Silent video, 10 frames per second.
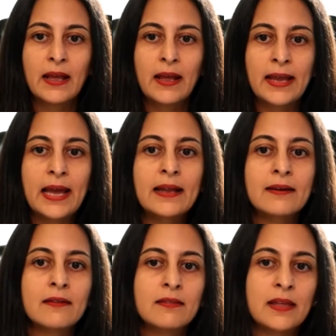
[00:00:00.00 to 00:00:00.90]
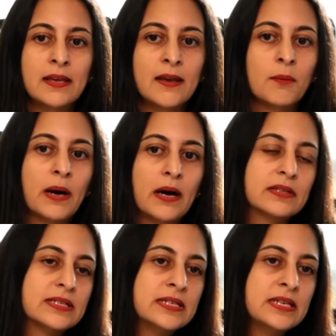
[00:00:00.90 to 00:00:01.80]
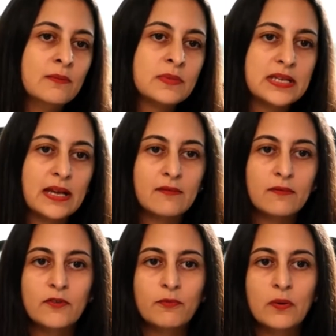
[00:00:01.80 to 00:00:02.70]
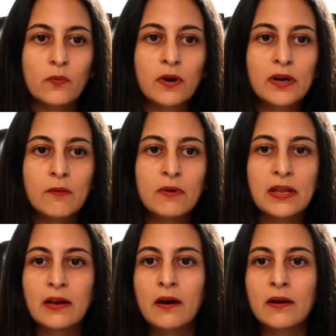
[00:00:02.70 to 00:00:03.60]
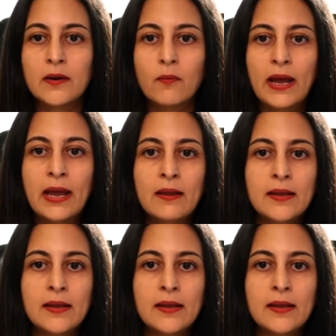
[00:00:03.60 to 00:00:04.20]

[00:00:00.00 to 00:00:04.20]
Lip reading: again, thinking about the teams that we have been working with along the way,